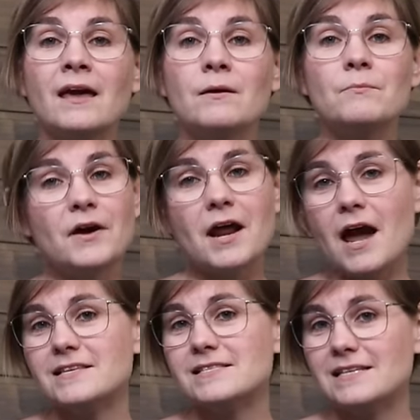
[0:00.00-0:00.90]
But
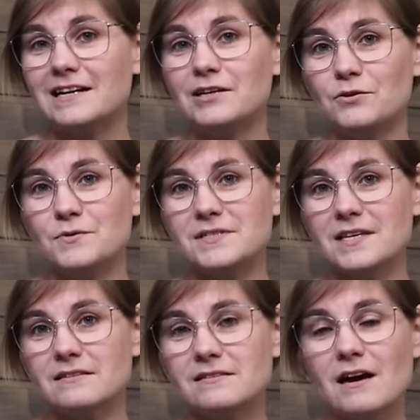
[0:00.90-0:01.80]
I still use
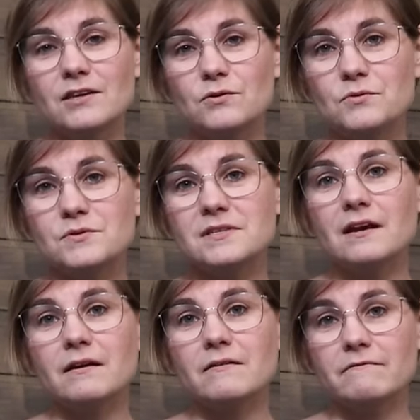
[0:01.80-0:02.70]
it. I use it
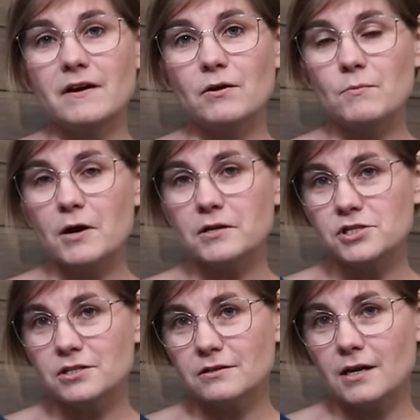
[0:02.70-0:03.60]
very
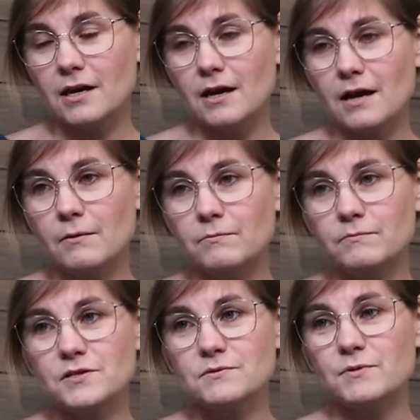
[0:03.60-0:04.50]
much
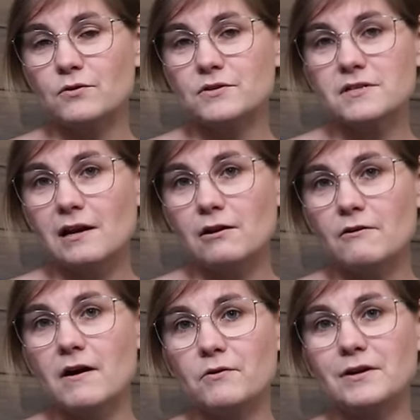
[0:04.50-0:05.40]
just because I
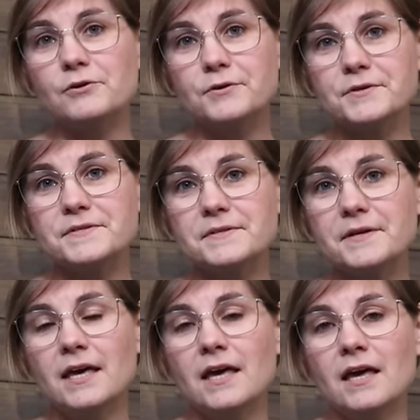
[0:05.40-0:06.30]
love how it looks.
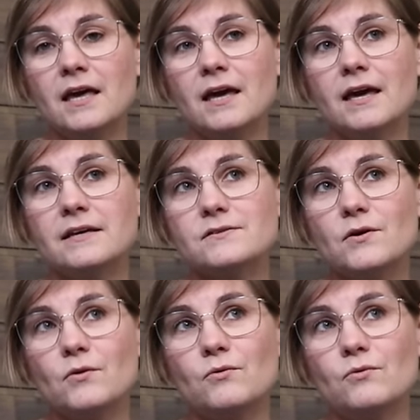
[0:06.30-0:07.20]

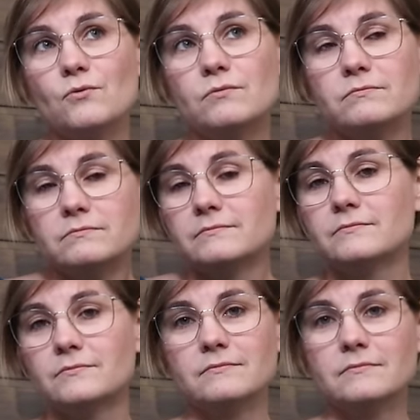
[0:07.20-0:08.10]
So
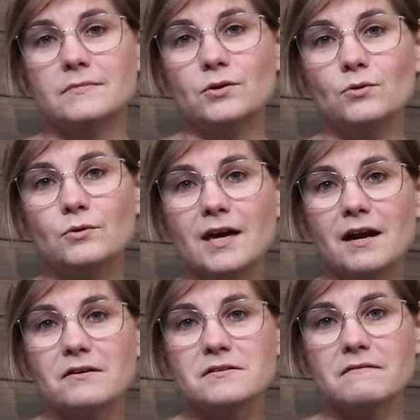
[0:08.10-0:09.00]
who
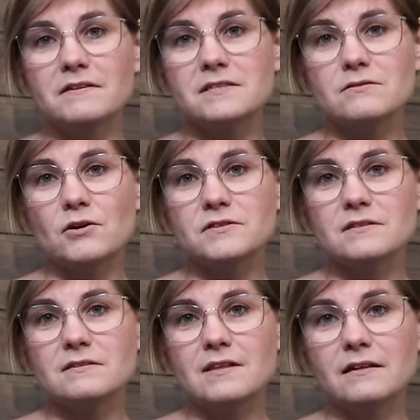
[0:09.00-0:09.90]
cares if it's
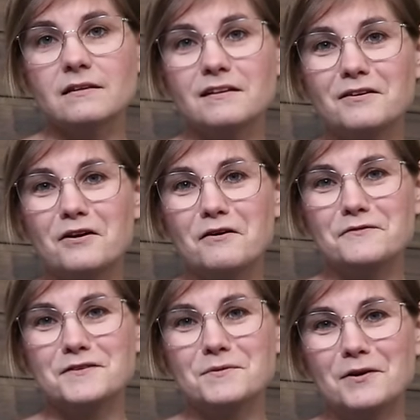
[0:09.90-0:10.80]
not that
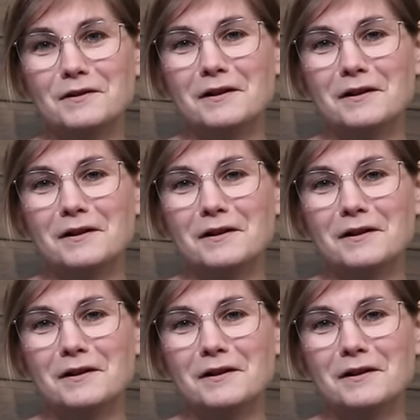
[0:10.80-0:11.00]
comfortable?